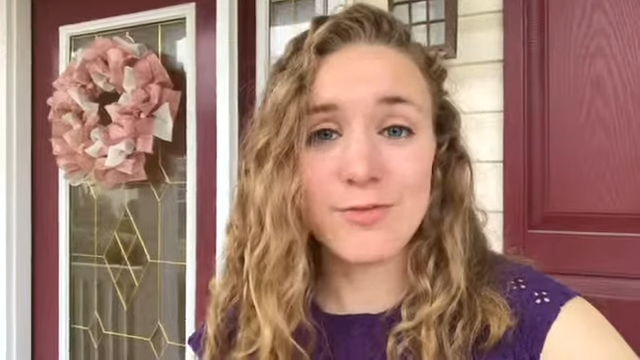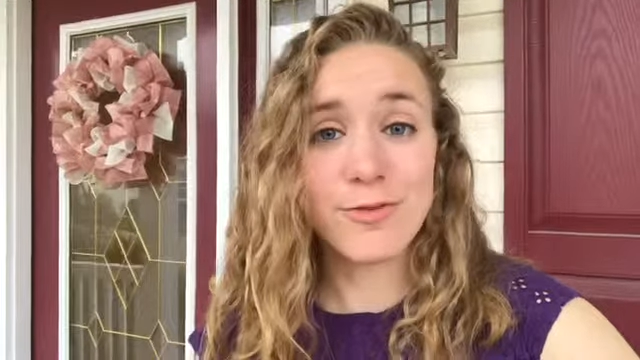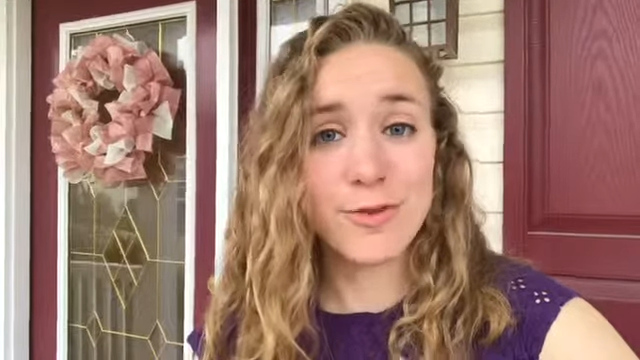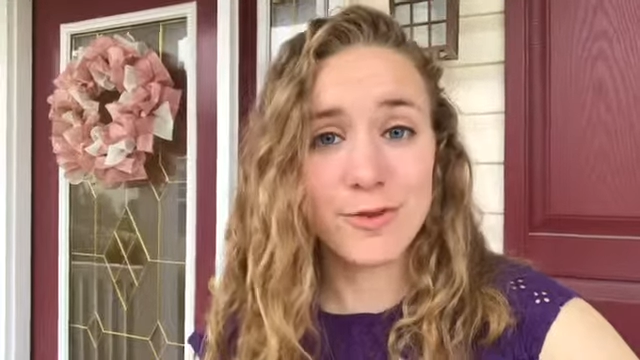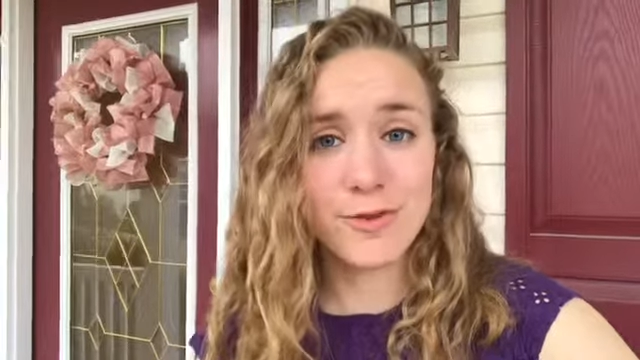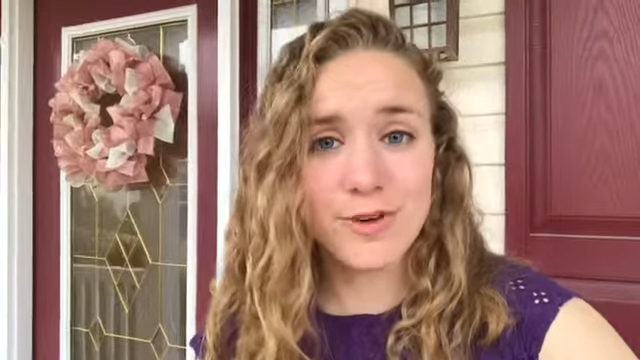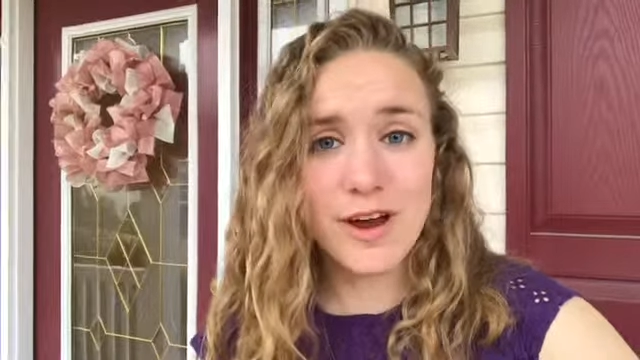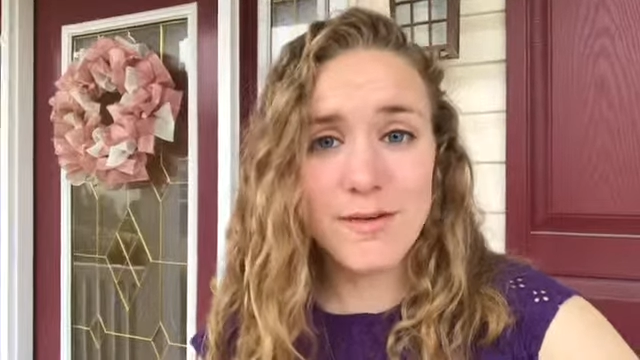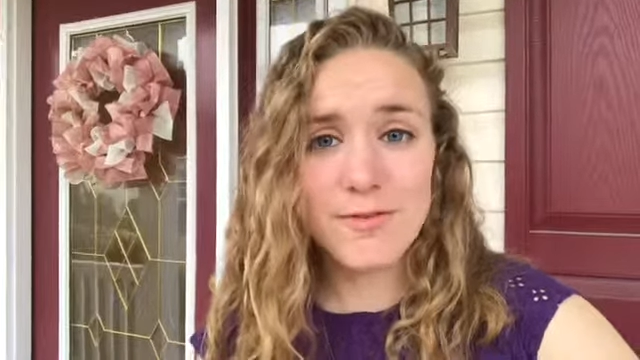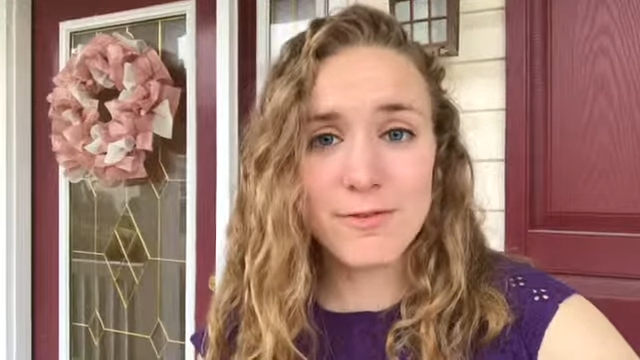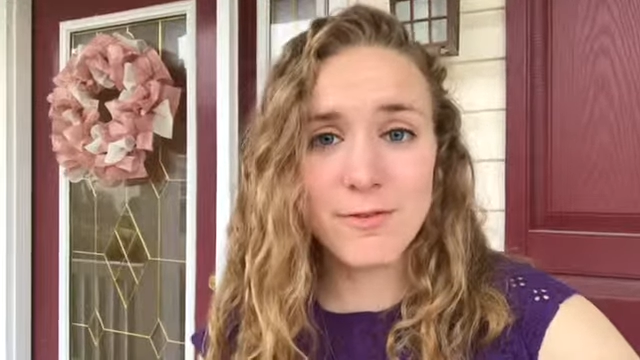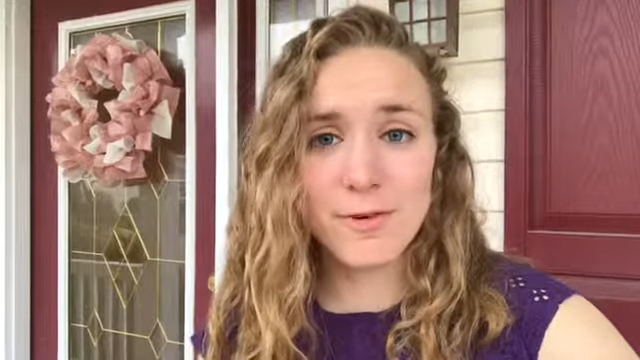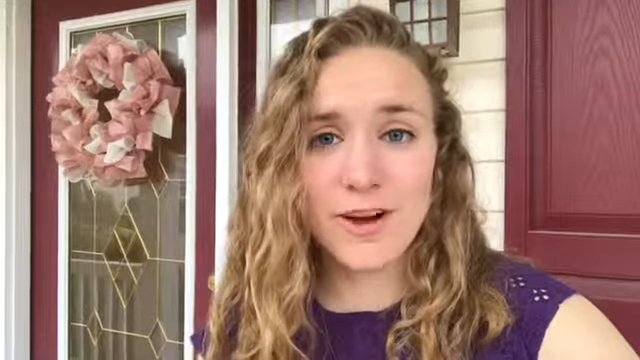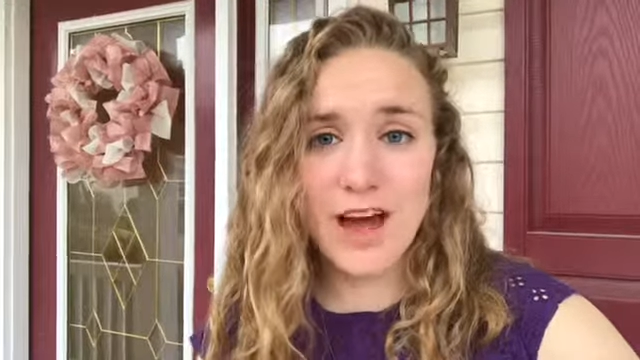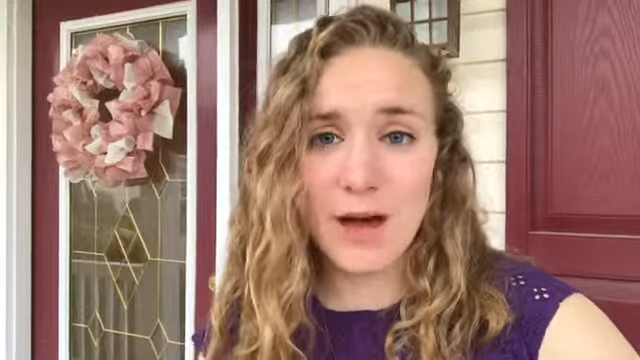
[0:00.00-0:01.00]
food drives
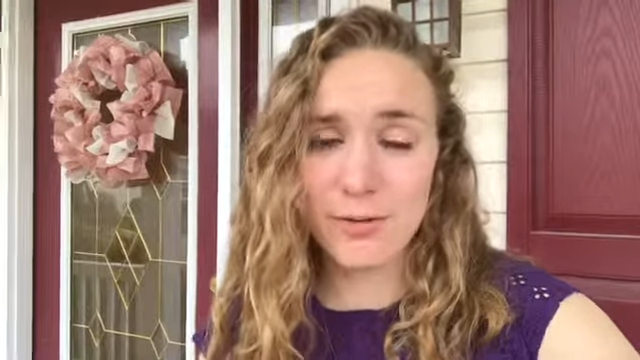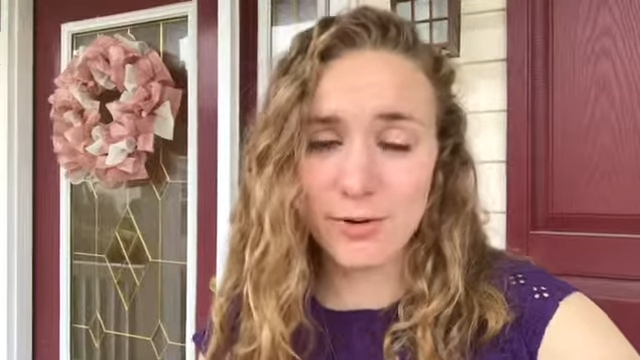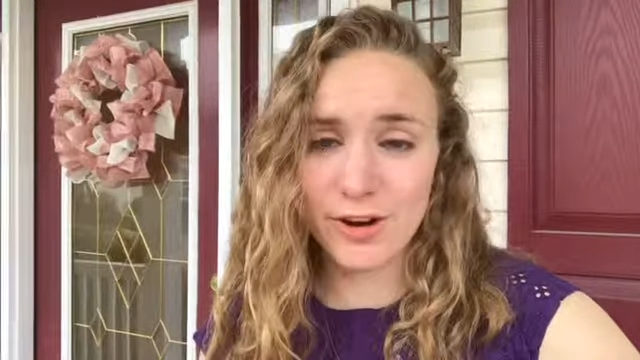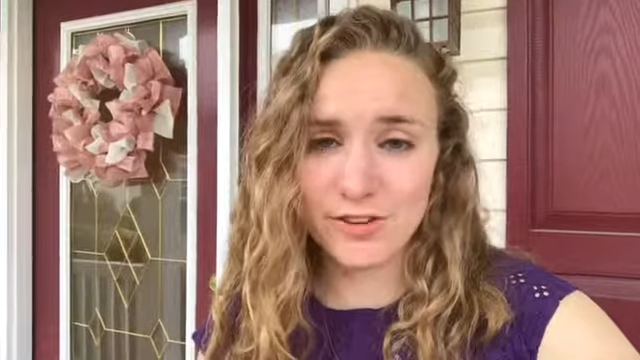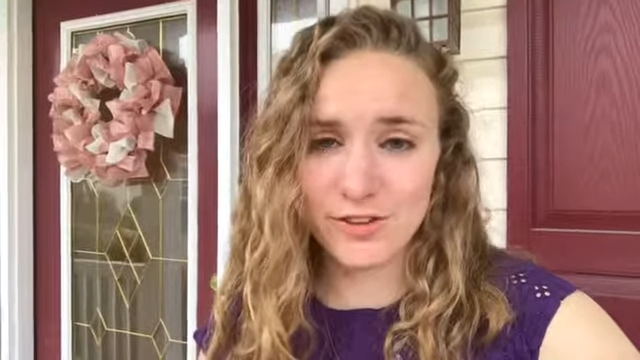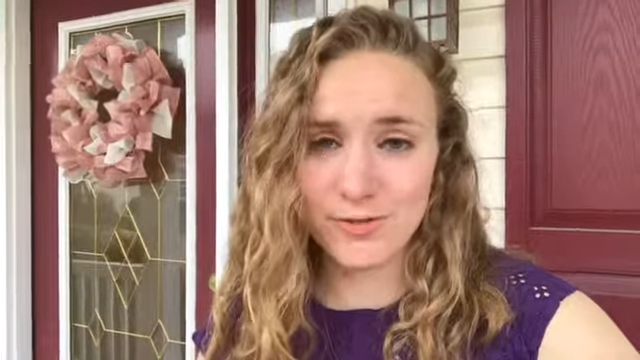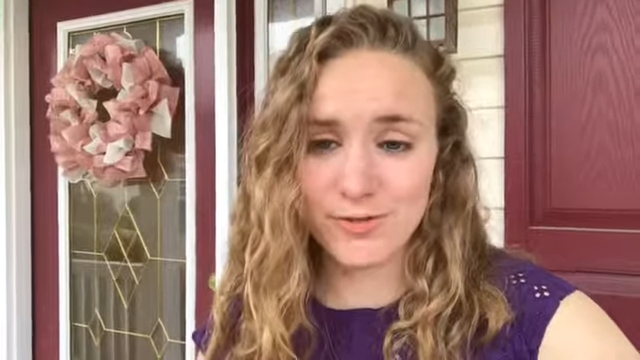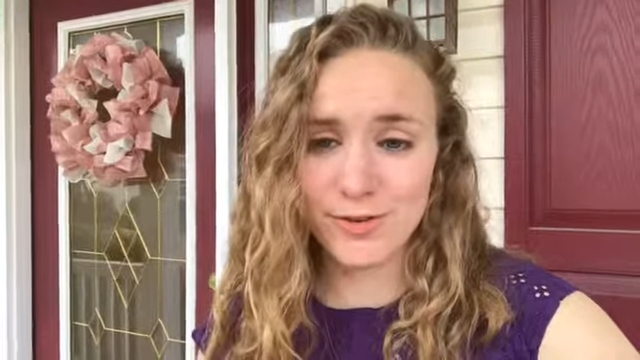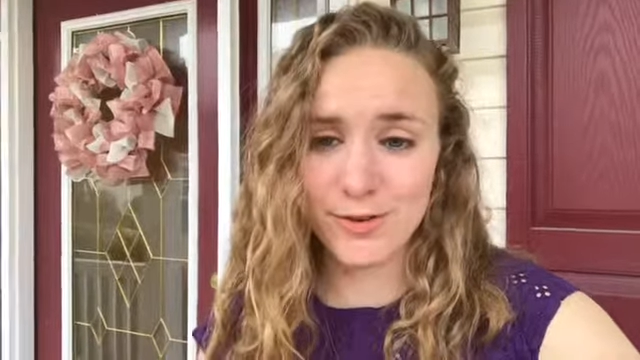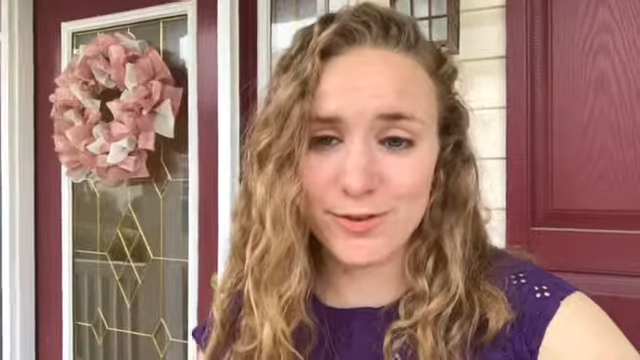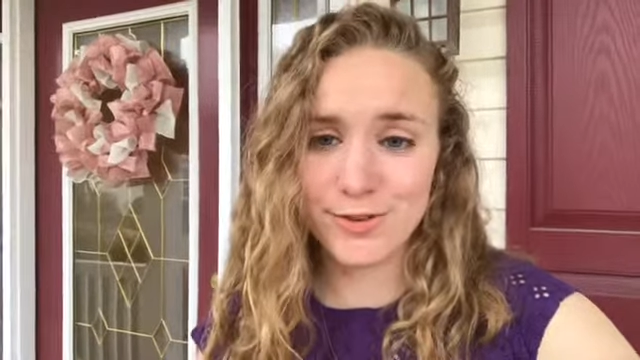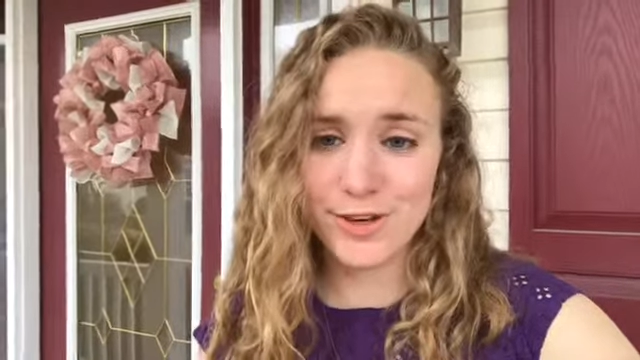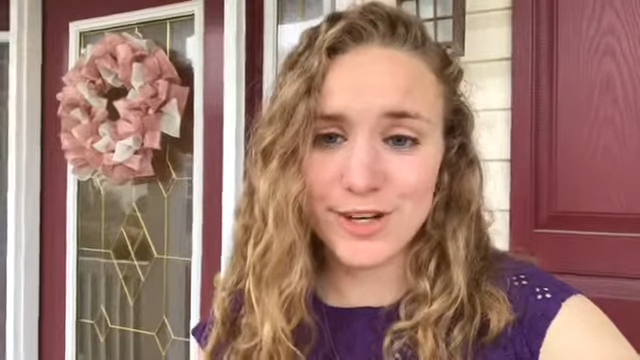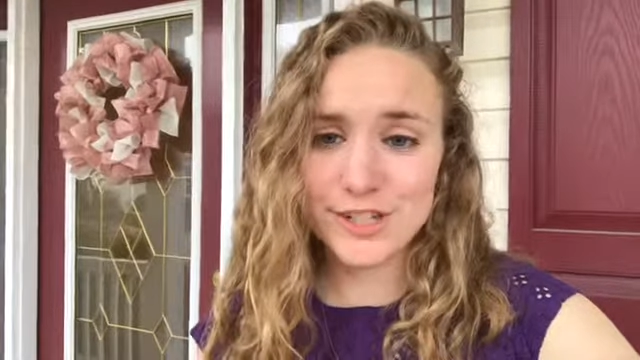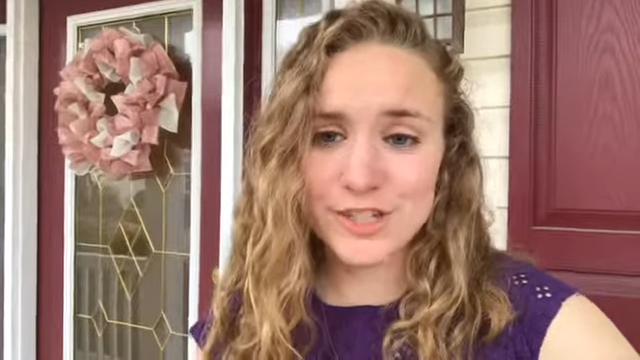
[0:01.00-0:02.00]
for Operation Food
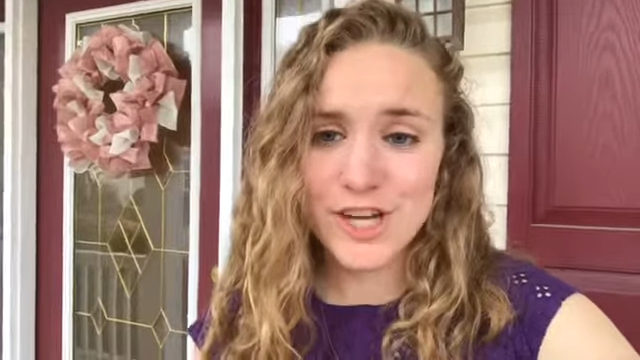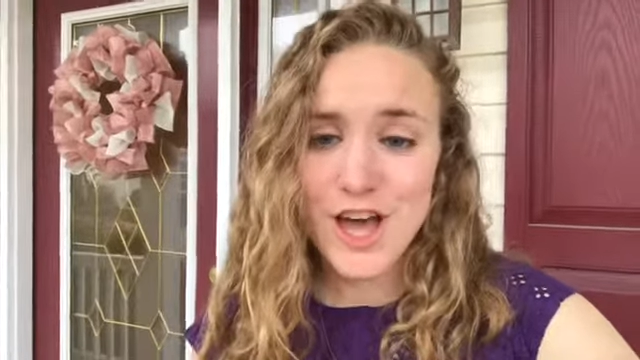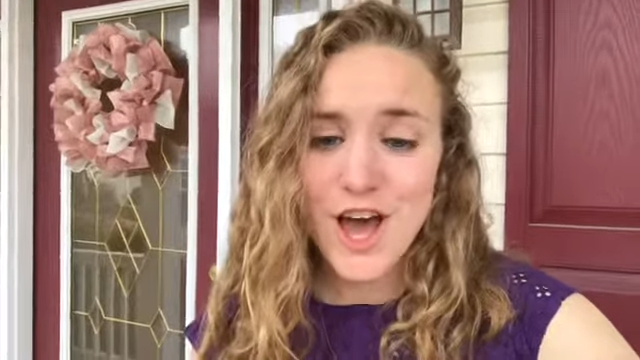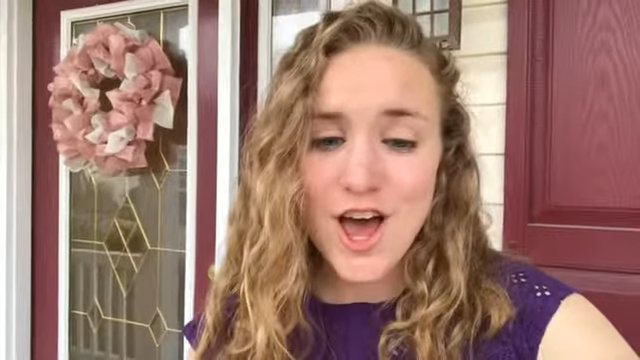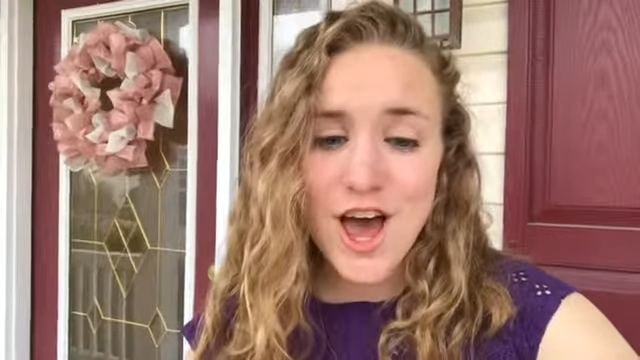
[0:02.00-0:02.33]
Search.